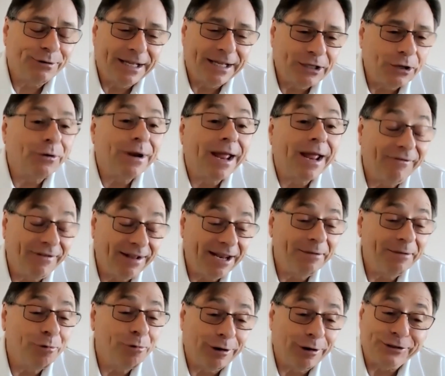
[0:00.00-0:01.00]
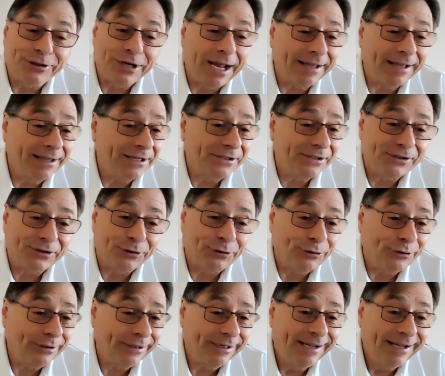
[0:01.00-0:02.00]
I don't have any more.
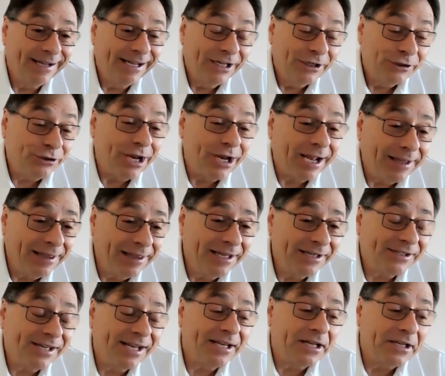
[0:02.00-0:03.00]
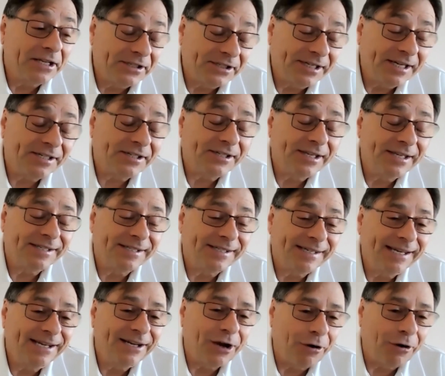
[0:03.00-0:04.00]
Checklists and
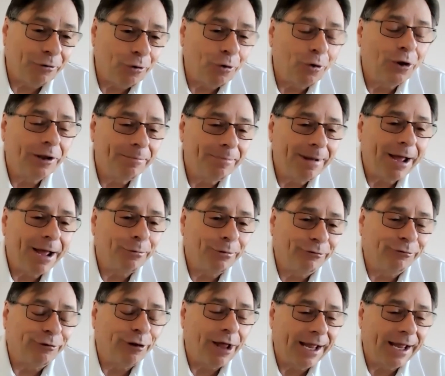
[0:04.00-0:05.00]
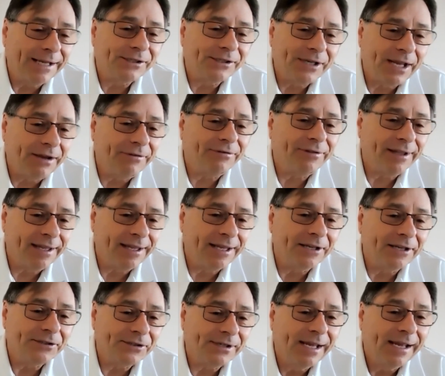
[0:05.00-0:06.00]
consistency are all about what flying safety
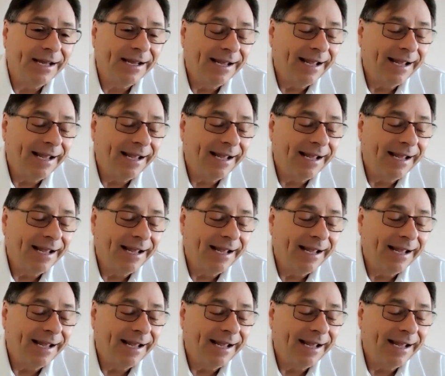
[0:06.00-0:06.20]
is.